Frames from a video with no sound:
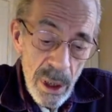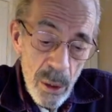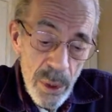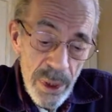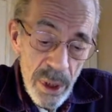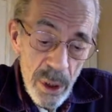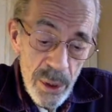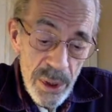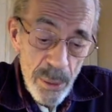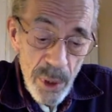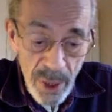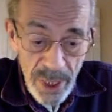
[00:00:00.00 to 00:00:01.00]
when there was a
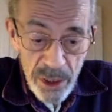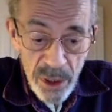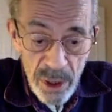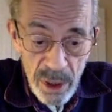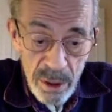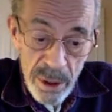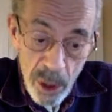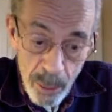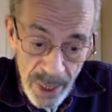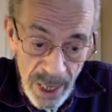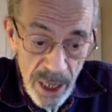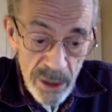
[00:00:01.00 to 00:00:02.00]
mutilation near
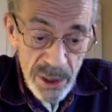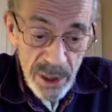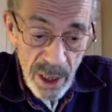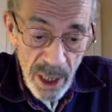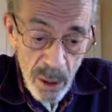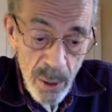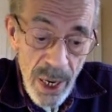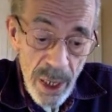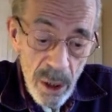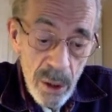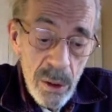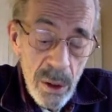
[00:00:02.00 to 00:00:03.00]
my house in
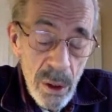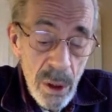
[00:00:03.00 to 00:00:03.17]
Colorado.